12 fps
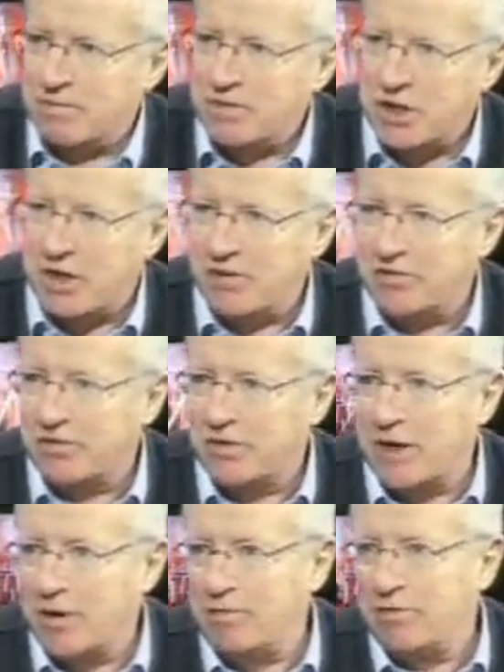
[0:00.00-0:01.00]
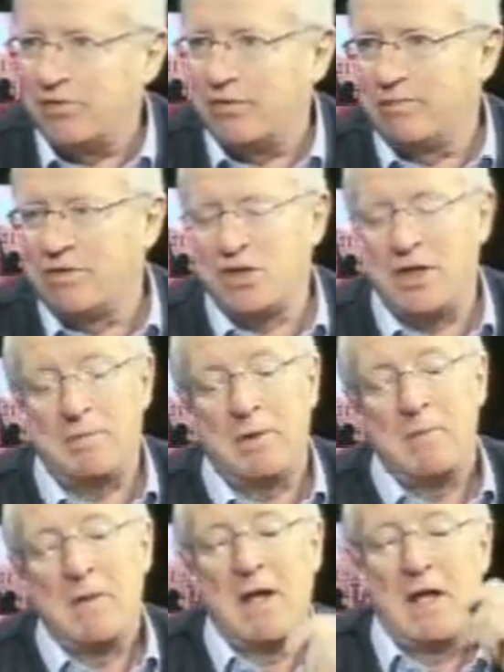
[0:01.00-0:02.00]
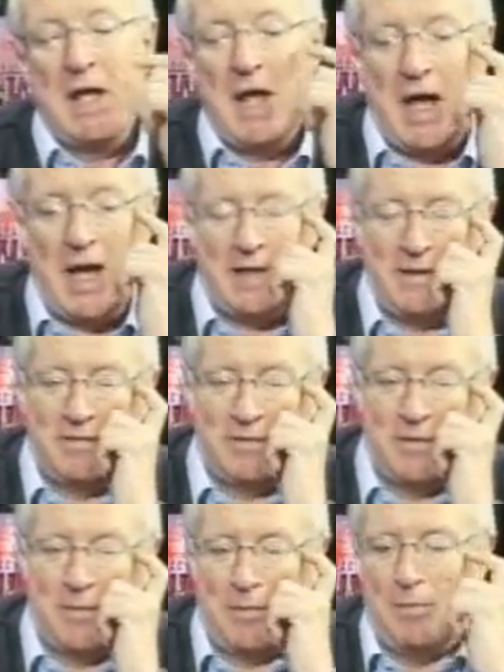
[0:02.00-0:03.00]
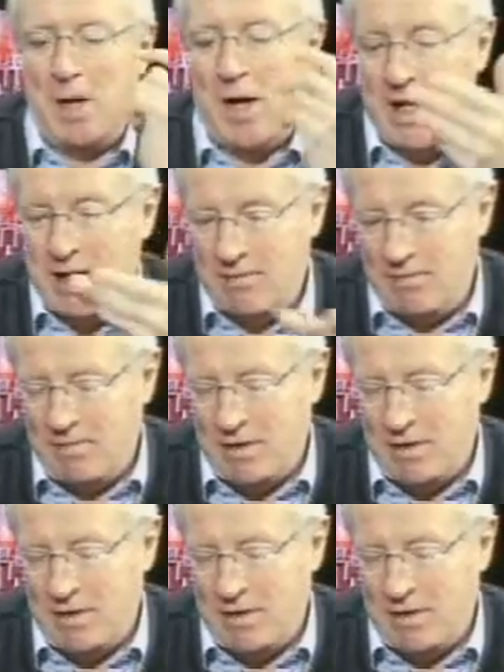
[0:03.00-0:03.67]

chickens and goats and sheep. And my